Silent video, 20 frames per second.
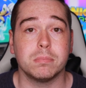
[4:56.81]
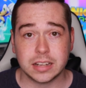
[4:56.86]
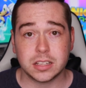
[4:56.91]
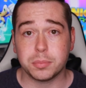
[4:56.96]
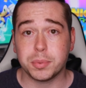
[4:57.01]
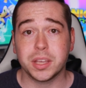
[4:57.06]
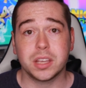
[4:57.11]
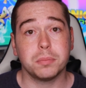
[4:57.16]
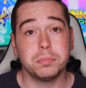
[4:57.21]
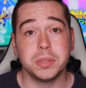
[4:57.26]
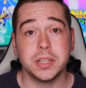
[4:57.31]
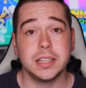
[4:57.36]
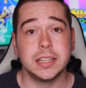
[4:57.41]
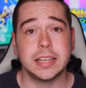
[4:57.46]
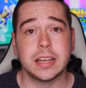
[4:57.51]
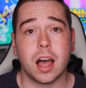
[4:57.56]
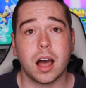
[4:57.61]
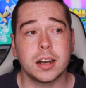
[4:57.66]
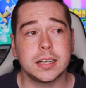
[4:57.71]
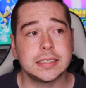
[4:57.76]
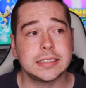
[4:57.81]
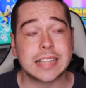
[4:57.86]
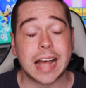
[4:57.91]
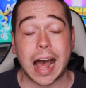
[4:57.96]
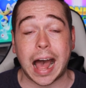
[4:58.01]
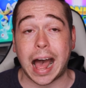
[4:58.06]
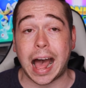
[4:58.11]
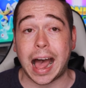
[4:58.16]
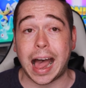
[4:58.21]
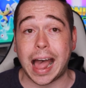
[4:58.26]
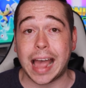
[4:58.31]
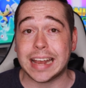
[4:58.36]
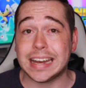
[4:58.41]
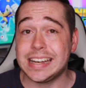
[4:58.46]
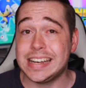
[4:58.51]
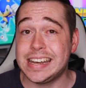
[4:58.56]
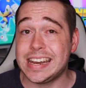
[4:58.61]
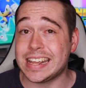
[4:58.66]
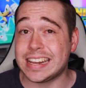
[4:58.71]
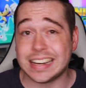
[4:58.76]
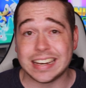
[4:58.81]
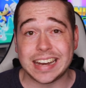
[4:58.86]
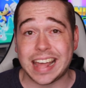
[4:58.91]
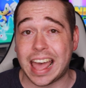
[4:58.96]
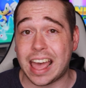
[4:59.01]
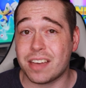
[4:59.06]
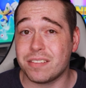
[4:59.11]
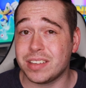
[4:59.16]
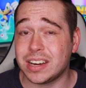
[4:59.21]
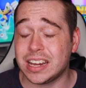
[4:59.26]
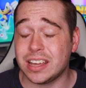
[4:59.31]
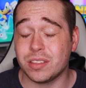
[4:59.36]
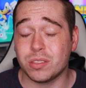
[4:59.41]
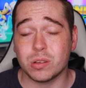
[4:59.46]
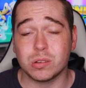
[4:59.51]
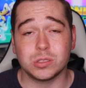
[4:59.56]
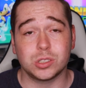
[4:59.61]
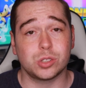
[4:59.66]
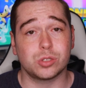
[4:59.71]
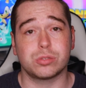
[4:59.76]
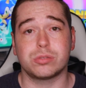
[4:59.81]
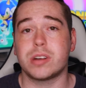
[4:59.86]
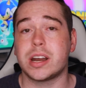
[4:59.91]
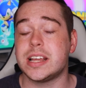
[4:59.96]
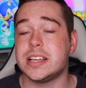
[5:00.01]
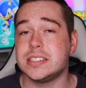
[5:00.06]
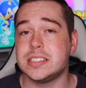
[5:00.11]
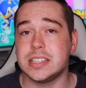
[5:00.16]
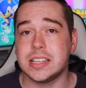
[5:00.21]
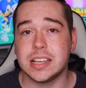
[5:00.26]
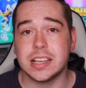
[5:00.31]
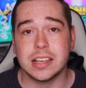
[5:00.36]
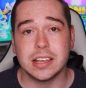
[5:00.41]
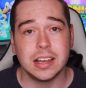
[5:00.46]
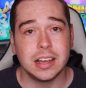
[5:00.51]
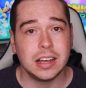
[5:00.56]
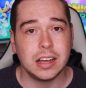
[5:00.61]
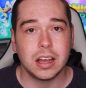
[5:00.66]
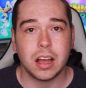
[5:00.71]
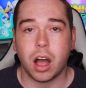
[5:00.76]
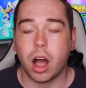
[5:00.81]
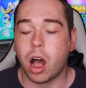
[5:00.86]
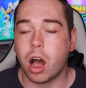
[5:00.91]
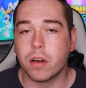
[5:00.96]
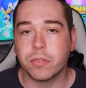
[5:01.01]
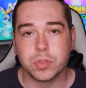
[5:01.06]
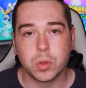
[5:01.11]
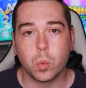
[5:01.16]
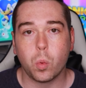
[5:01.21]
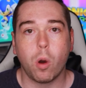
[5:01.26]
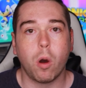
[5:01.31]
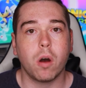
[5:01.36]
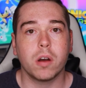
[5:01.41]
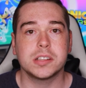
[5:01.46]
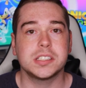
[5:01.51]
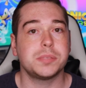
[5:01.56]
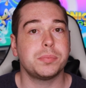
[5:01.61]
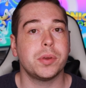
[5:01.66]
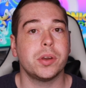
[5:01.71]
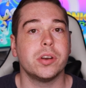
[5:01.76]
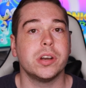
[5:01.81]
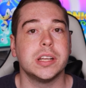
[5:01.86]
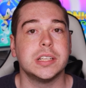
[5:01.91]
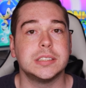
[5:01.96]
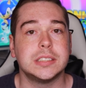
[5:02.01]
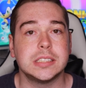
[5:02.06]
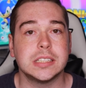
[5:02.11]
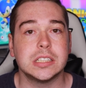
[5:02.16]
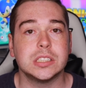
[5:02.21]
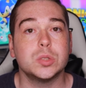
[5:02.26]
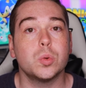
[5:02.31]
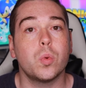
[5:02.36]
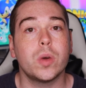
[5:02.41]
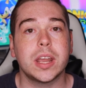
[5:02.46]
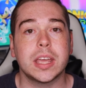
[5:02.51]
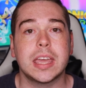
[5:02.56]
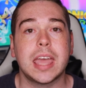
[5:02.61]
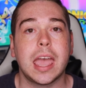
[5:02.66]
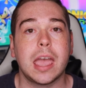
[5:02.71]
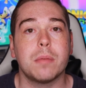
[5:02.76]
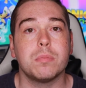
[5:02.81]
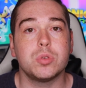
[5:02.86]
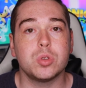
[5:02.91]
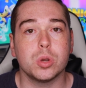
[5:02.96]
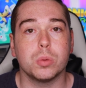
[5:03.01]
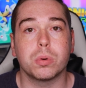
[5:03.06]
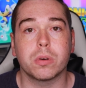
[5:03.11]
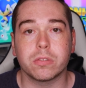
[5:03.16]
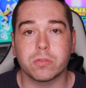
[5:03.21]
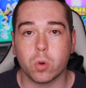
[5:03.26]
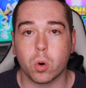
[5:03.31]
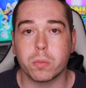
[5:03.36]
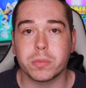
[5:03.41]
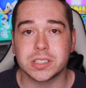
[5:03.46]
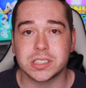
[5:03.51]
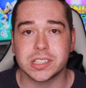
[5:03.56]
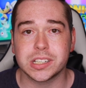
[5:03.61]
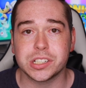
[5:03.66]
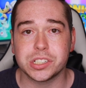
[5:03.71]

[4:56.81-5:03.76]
And to be completely honest, I didn't have any of those crazy off-the-wall experiences when it came to performance